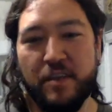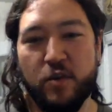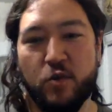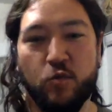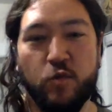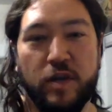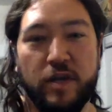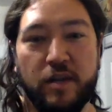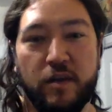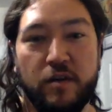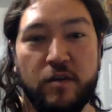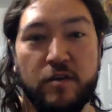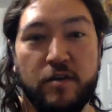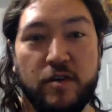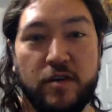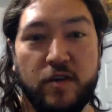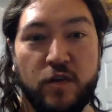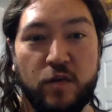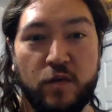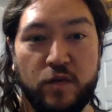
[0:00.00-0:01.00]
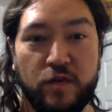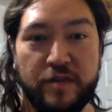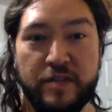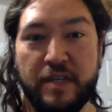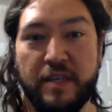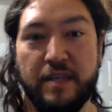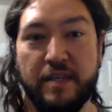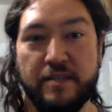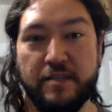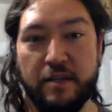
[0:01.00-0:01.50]
Guido, you see
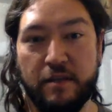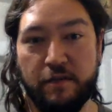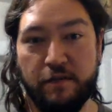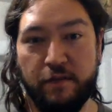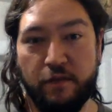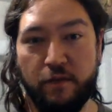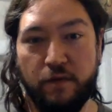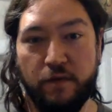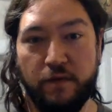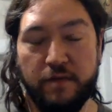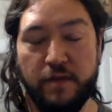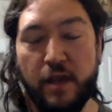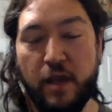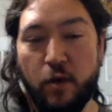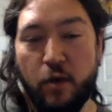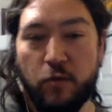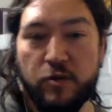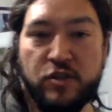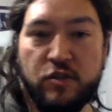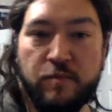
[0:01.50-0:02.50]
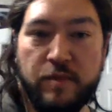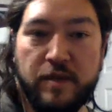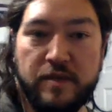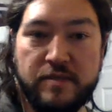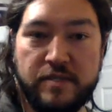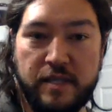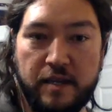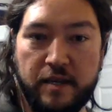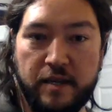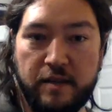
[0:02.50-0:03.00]
this unfold. What you
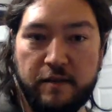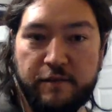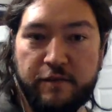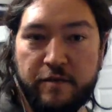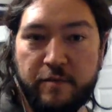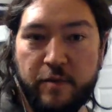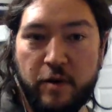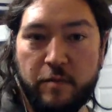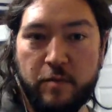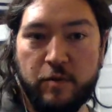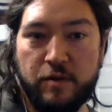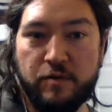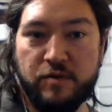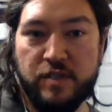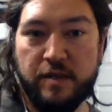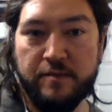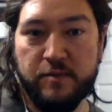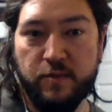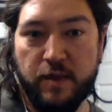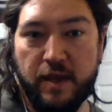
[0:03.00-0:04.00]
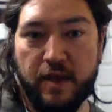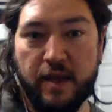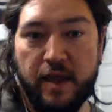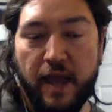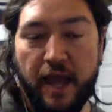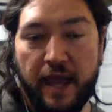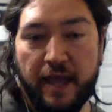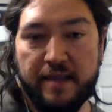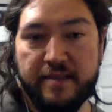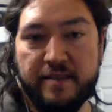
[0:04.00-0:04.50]
missed for a moment when you stepped away
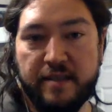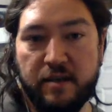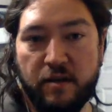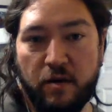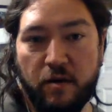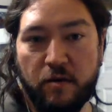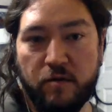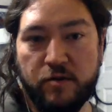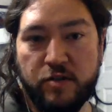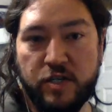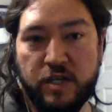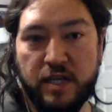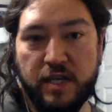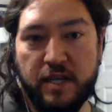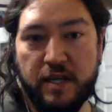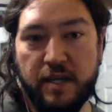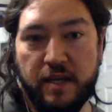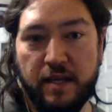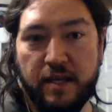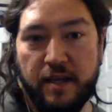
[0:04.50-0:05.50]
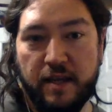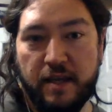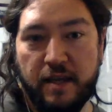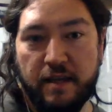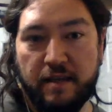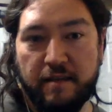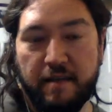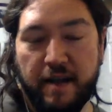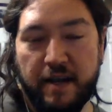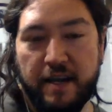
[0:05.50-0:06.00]
is that Archie
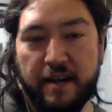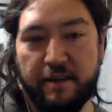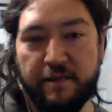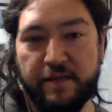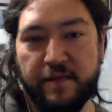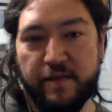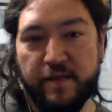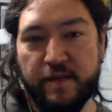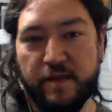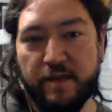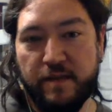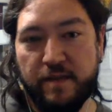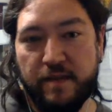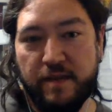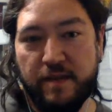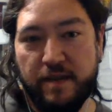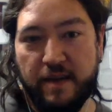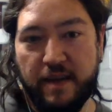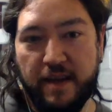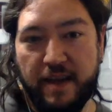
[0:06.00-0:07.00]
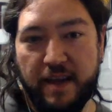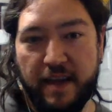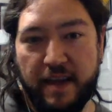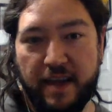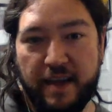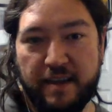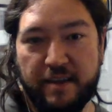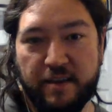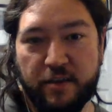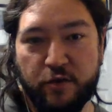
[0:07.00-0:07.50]
kind of
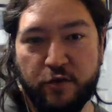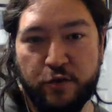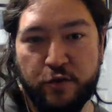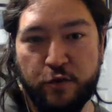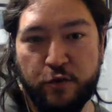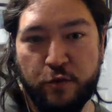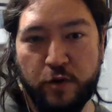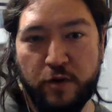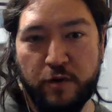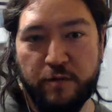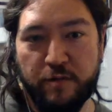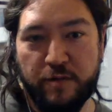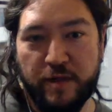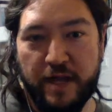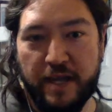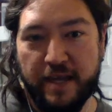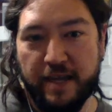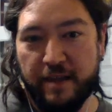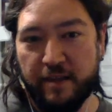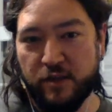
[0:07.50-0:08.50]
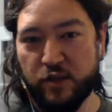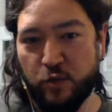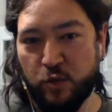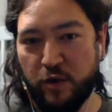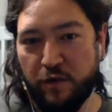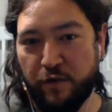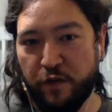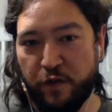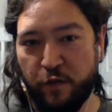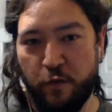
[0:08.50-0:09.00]
and crew are like sort
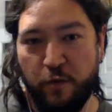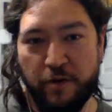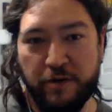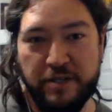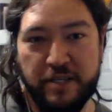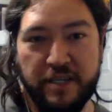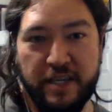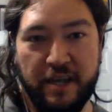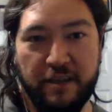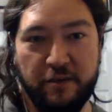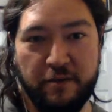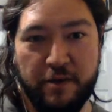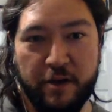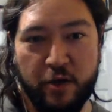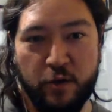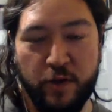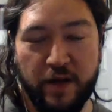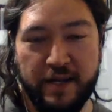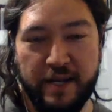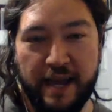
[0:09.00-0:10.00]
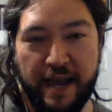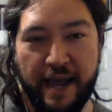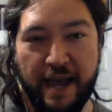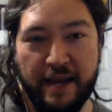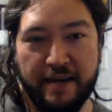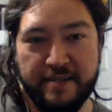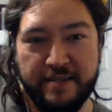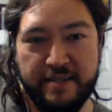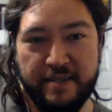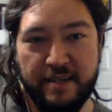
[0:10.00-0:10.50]
of throwing together a quick
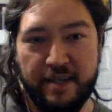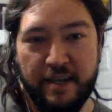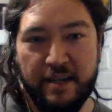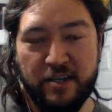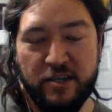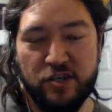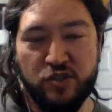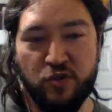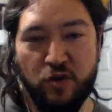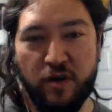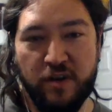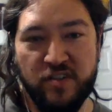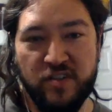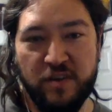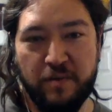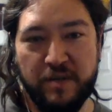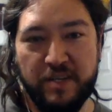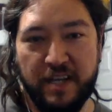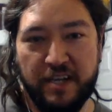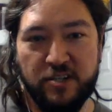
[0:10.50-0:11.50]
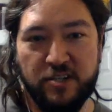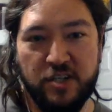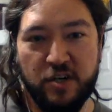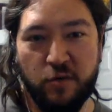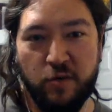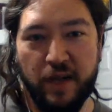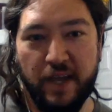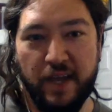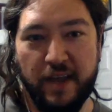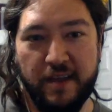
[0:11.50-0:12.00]
act to draw some attention
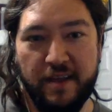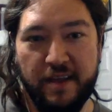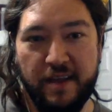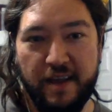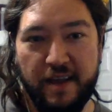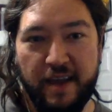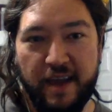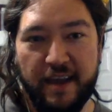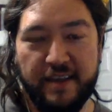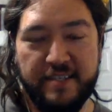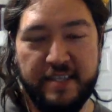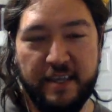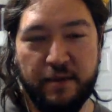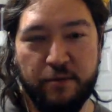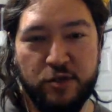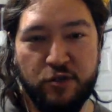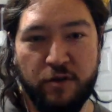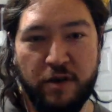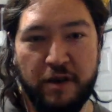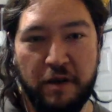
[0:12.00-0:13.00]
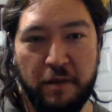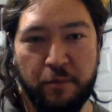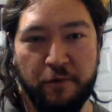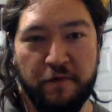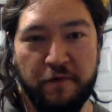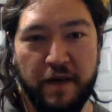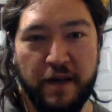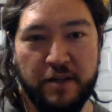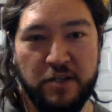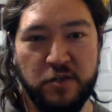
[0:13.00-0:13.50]
away as they were trying to
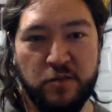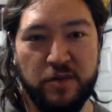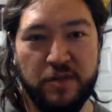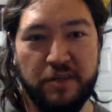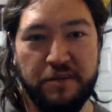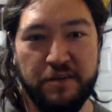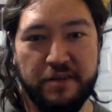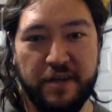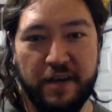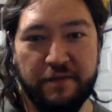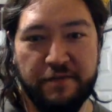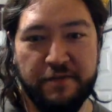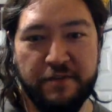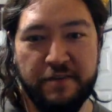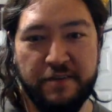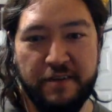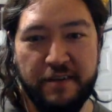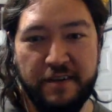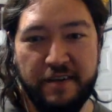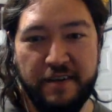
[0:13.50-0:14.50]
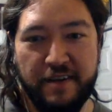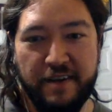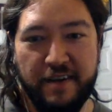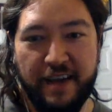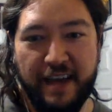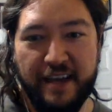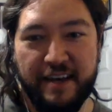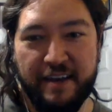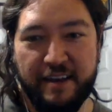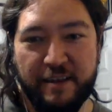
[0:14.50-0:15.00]
provide you a little cover.
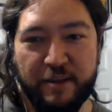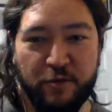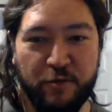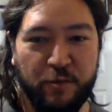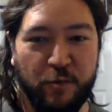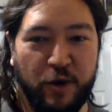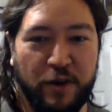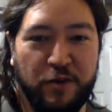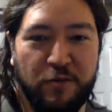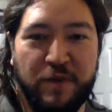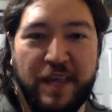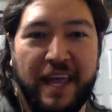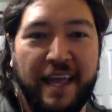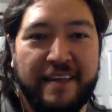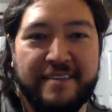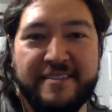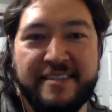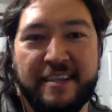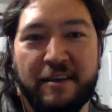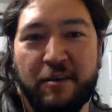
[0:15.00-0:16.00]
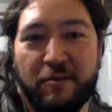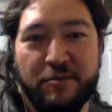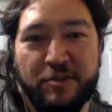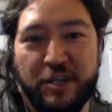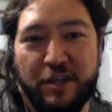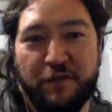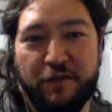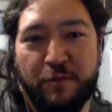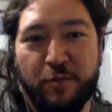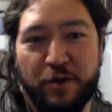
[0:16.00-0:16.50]
And while you can't see
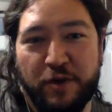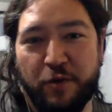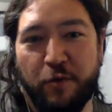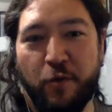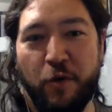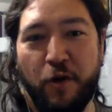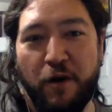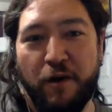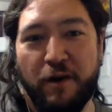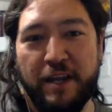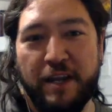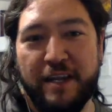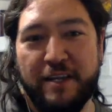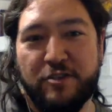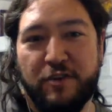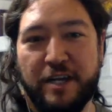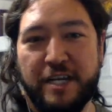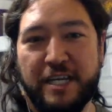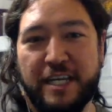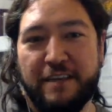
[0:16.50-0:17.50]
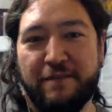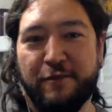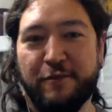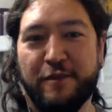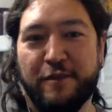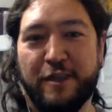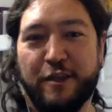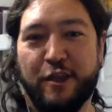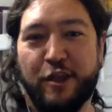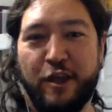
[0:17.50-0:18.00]
Archie from where you are, he tried to give you
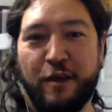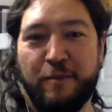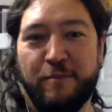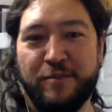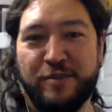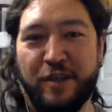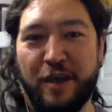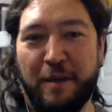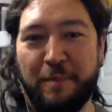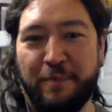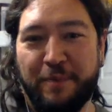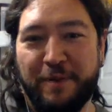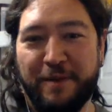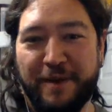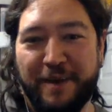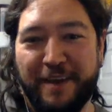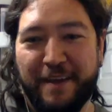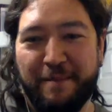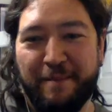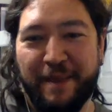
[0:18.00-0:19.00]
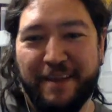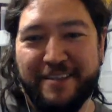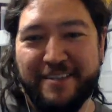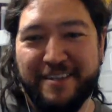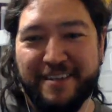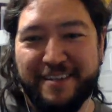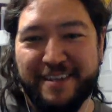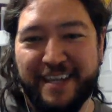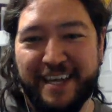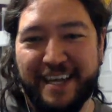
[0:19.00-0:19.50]
the thumbs up
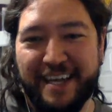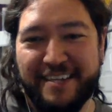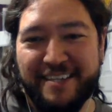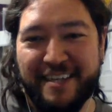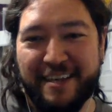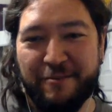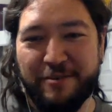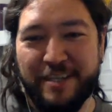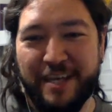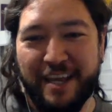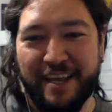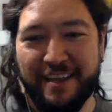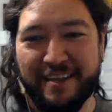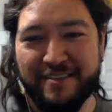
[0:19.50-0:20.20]
basically as they were taking